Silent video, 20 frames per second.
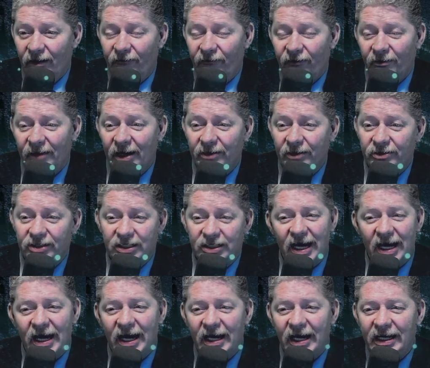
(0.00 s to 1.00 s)
from
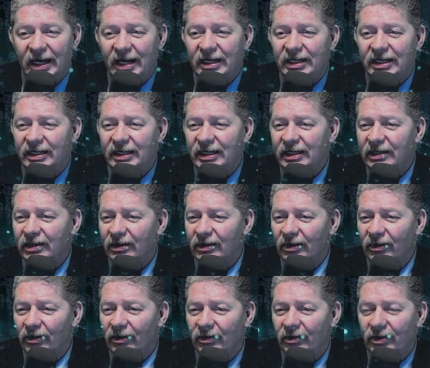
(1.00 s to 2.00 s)
outside, and you need to
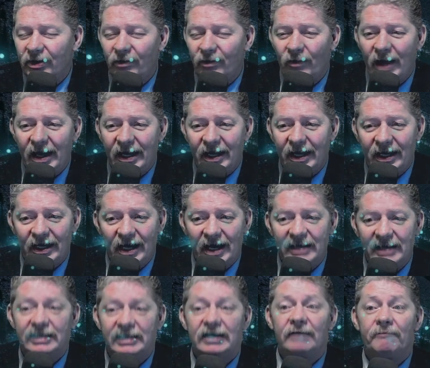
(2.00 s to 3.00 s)
learn to
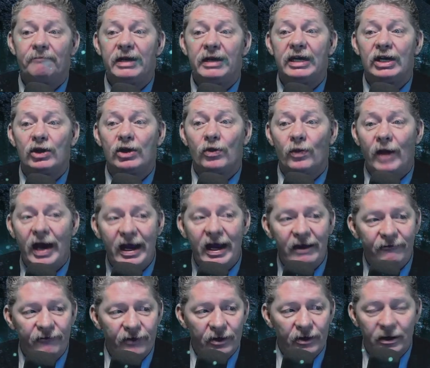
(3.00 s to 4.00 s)
recognize it and be
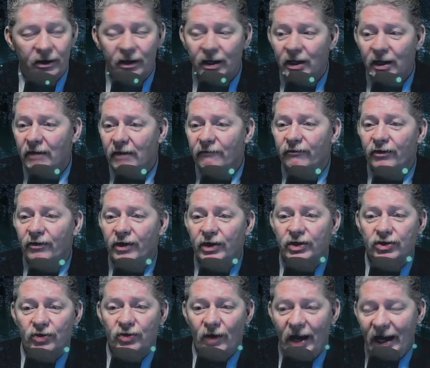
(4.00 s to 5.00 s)
grateful for the
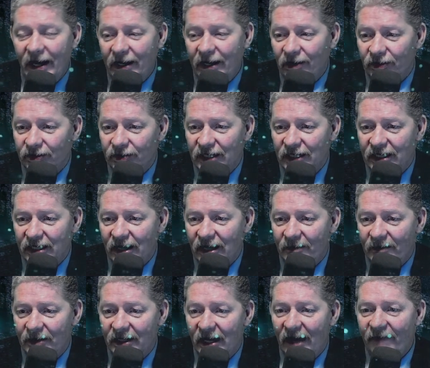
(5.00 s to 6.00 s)
trials that
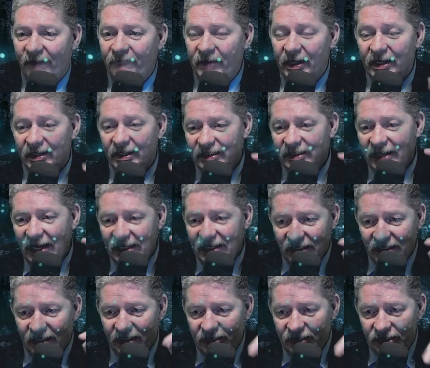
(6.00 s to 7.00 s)
come in life, because
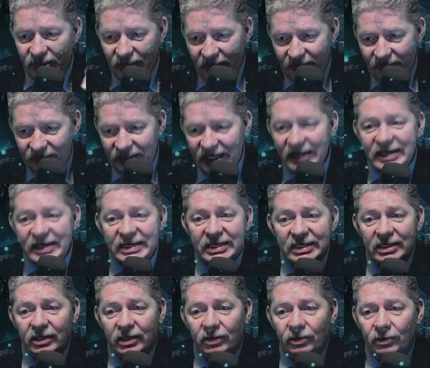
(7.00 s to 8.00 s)
that's Hashem
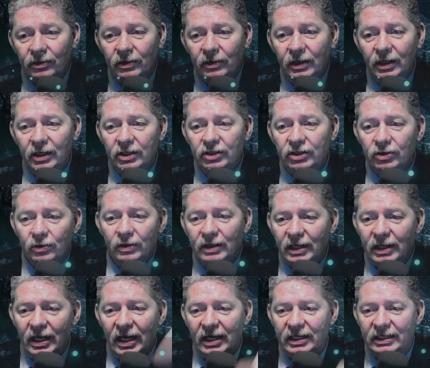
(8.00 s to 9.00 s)
taking you
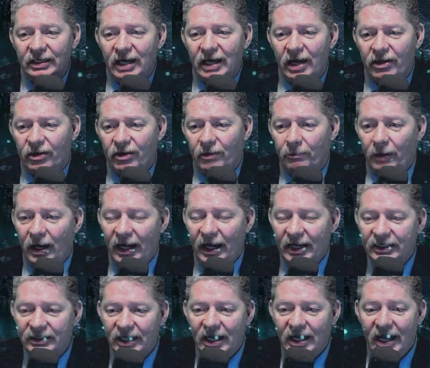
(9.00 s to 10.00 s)
to another
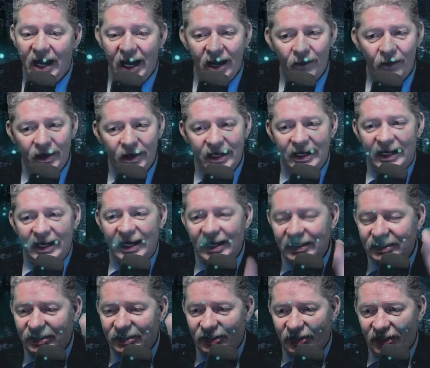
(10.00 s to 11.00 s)
place. And when he
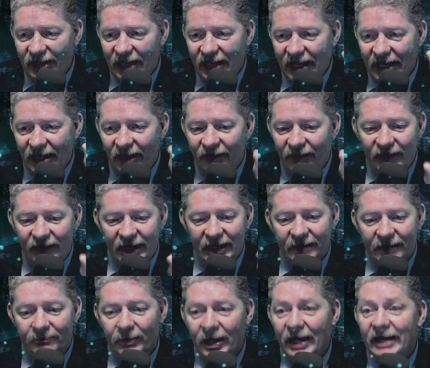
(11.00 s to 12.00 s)
gets you to that
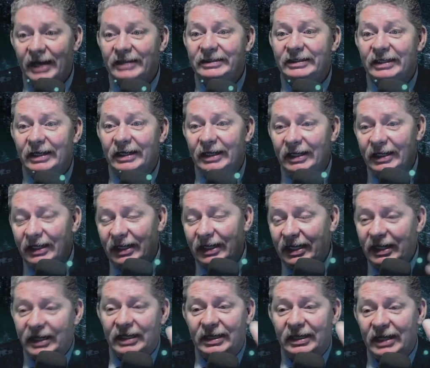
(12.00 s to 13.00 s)
elevated place,
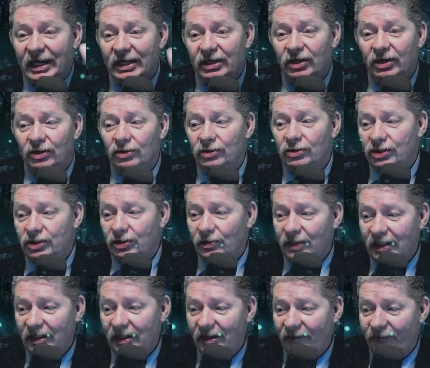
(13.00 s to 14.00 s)
he can then use you
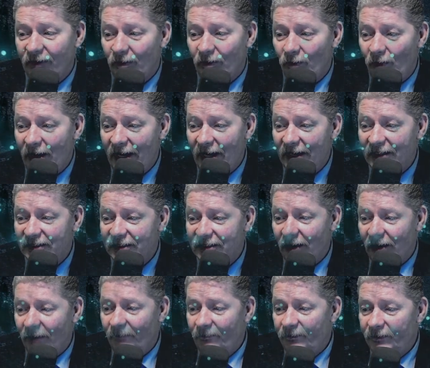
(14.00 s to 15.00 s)
in a different way.
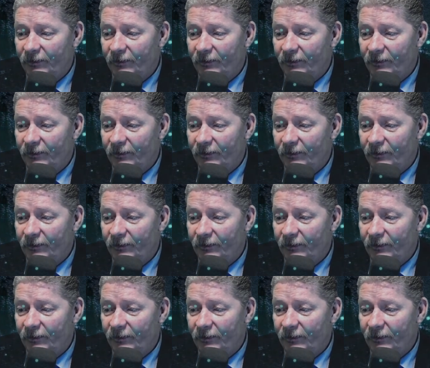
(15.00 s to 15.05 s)
So,